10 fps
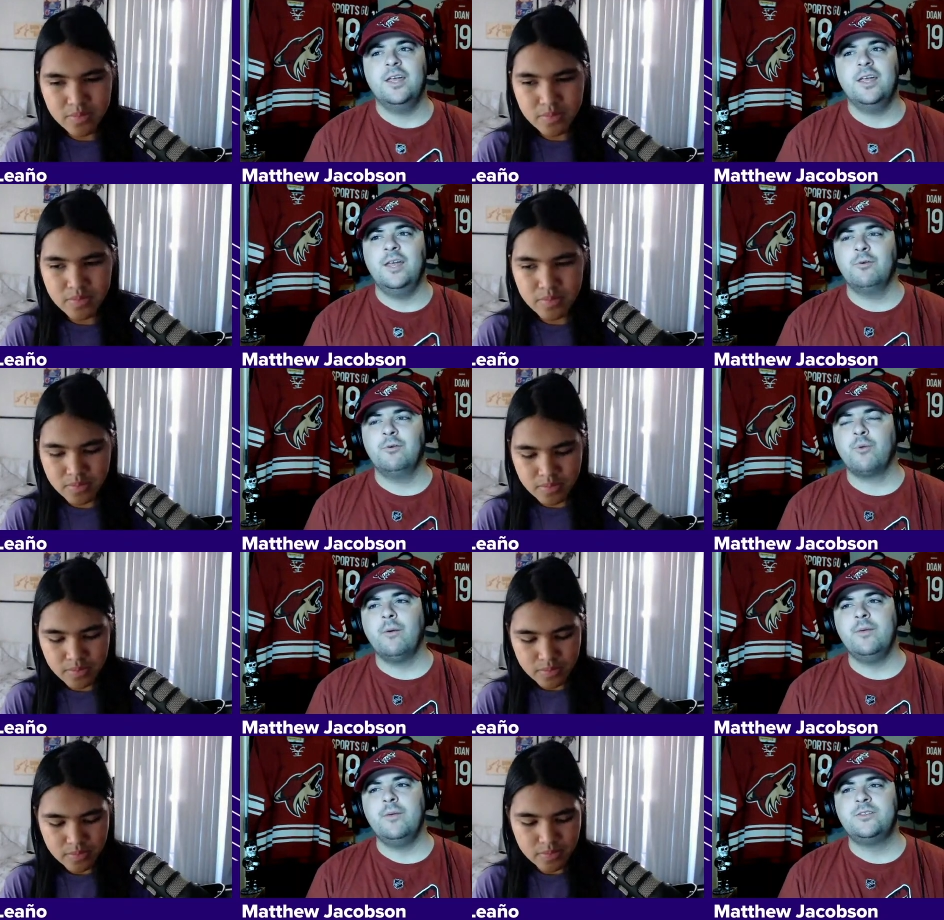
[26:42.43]
Speaker 1: it would
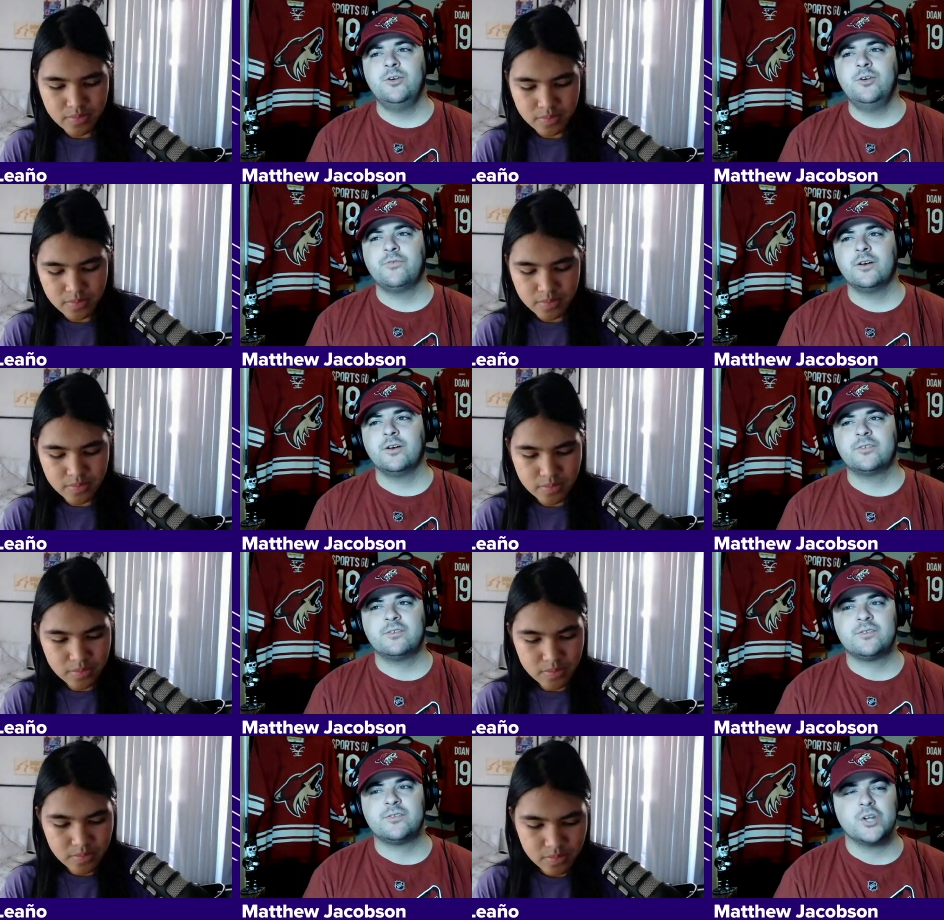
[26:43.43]
probably be 2
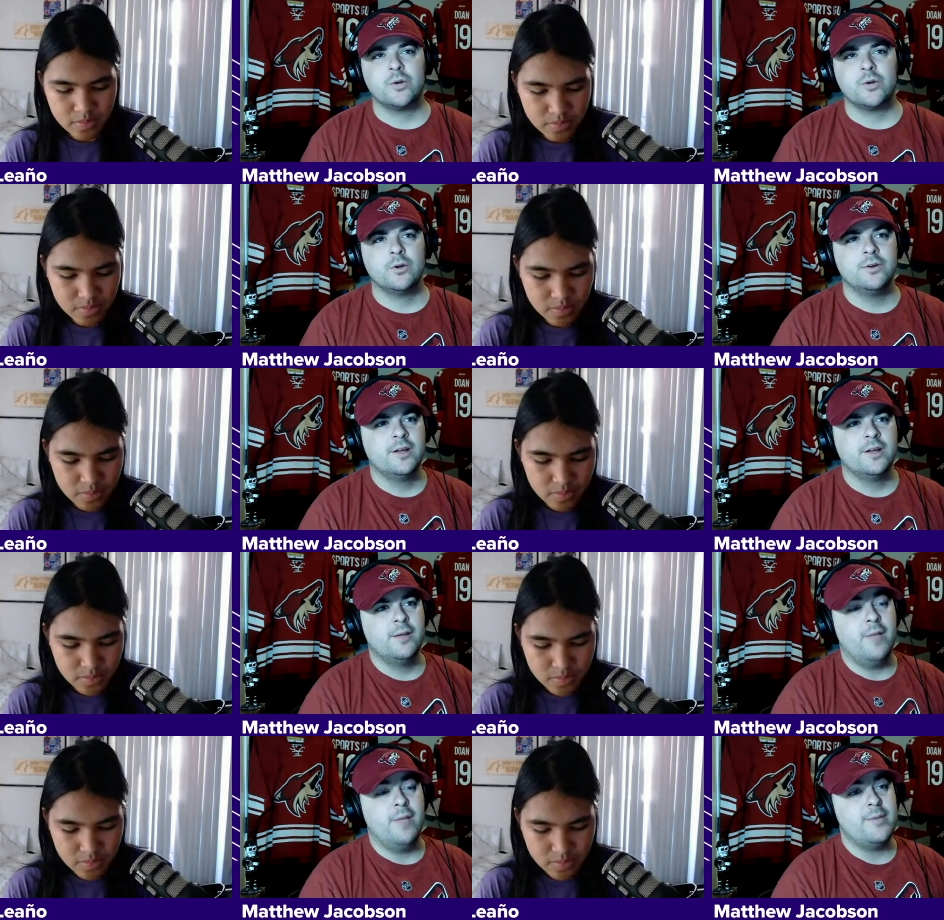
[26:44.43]
firsts, Snuggerud,
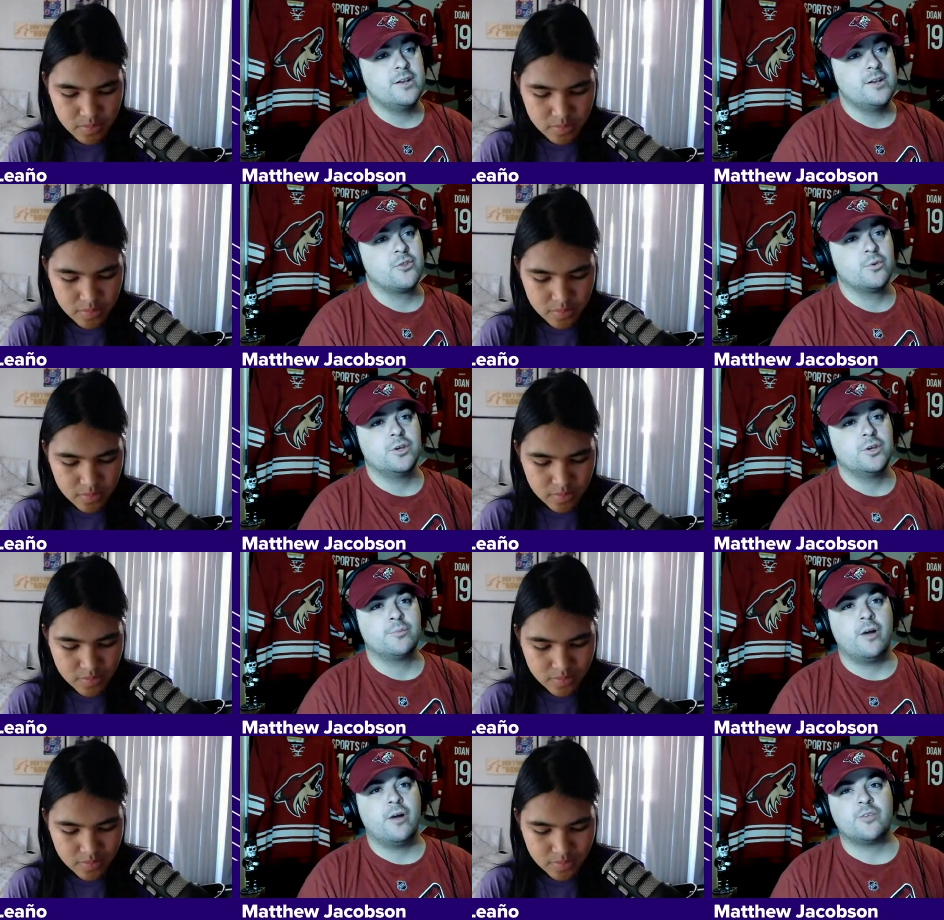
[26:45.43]
maybe another really good
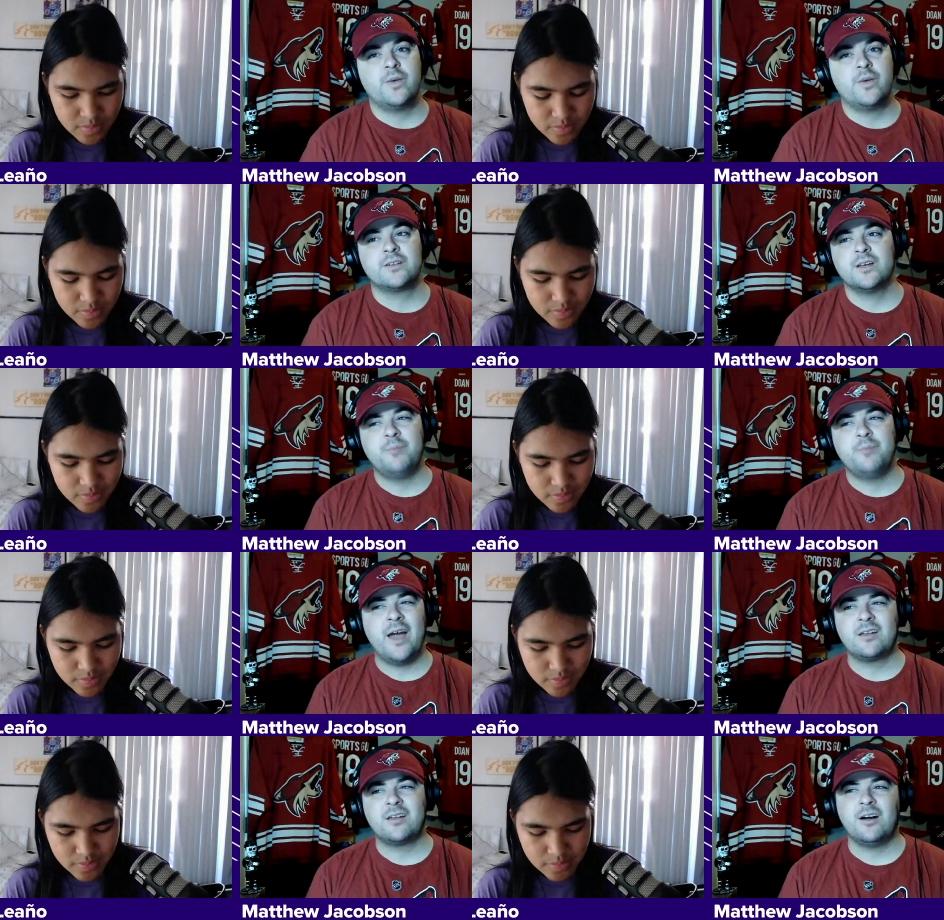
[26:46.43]
prospect, a
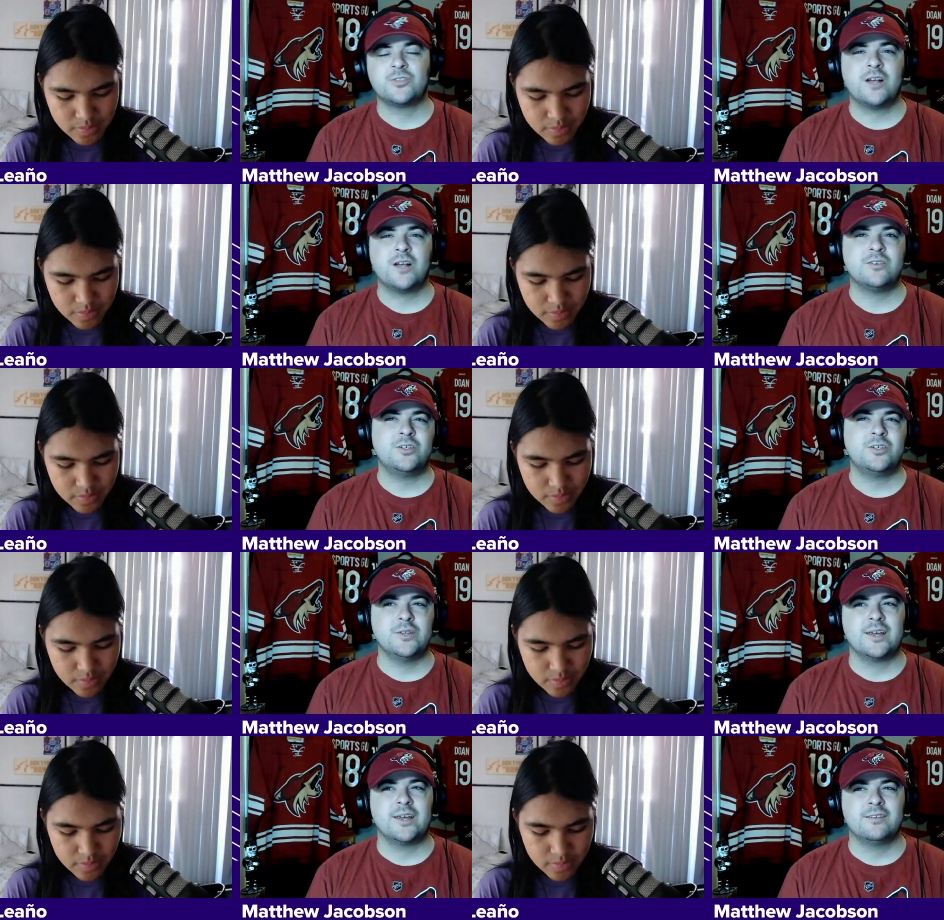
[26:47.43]
bad contract or two, and
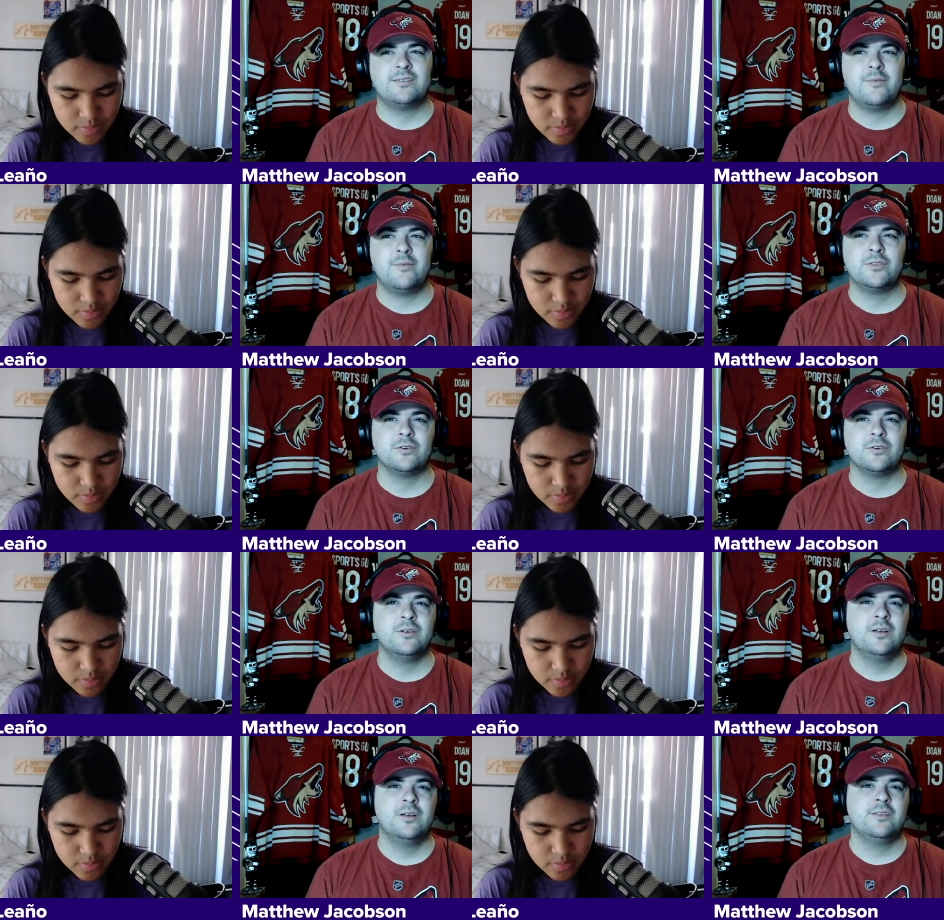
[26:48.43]
like a 7th or
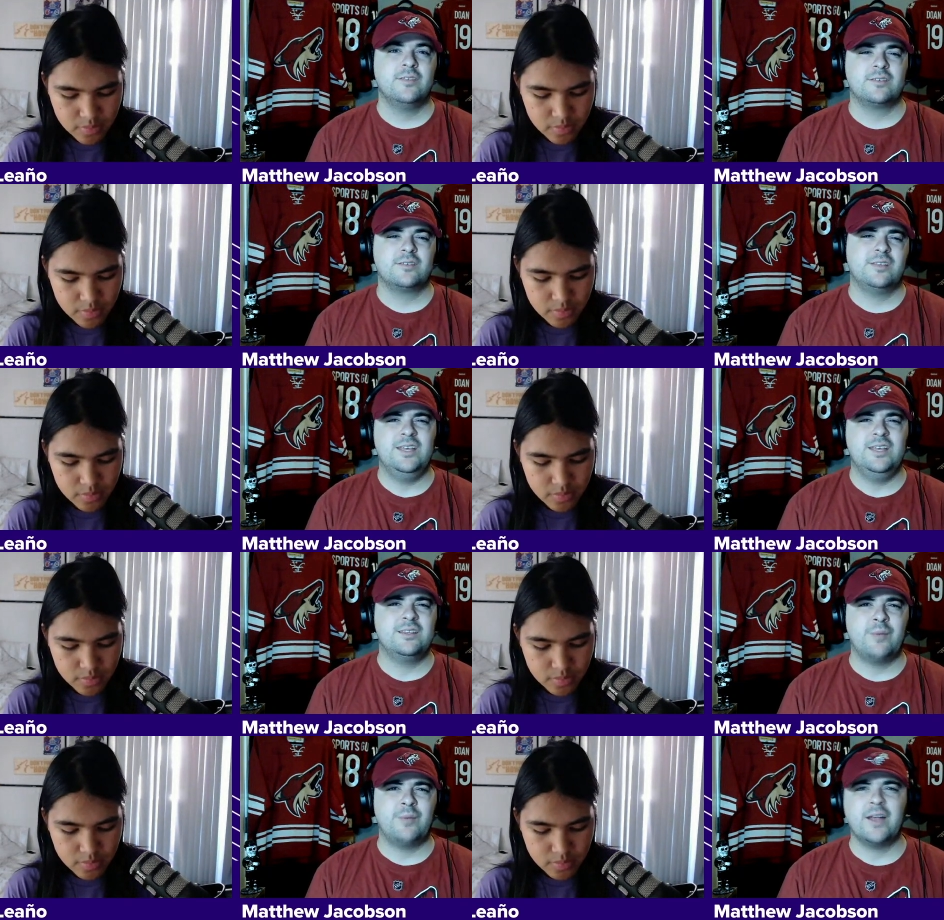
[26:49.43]
6th to eat the
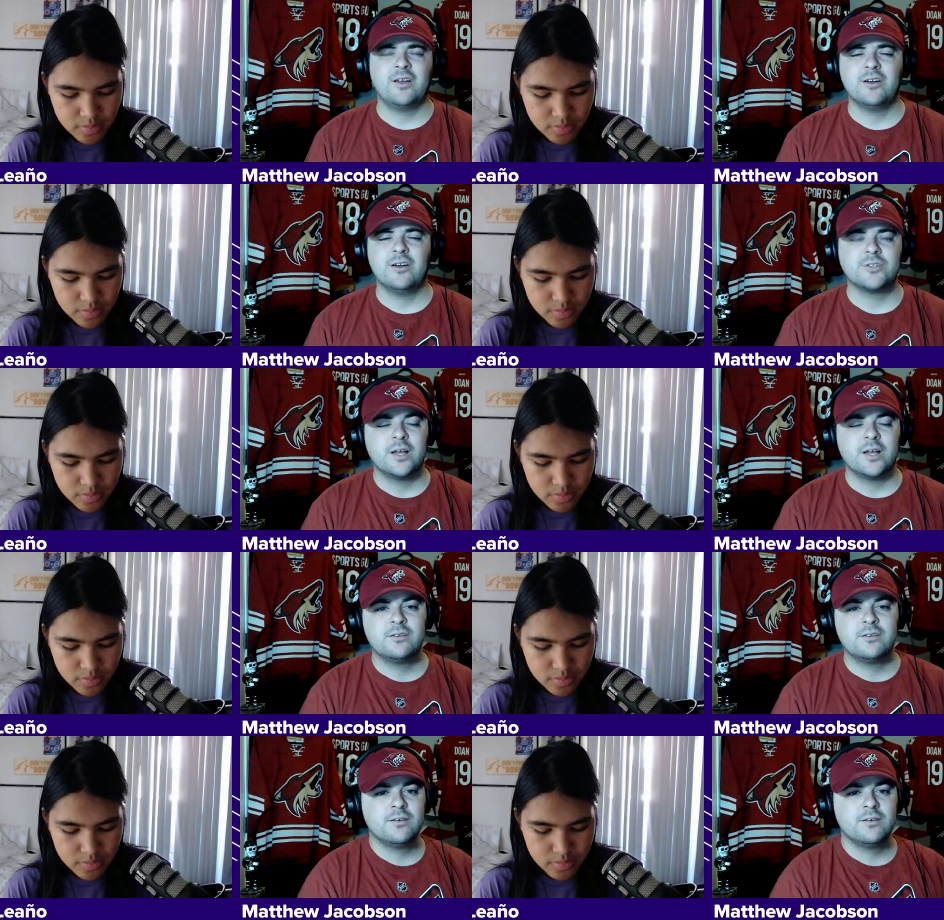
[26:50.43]
bad contract.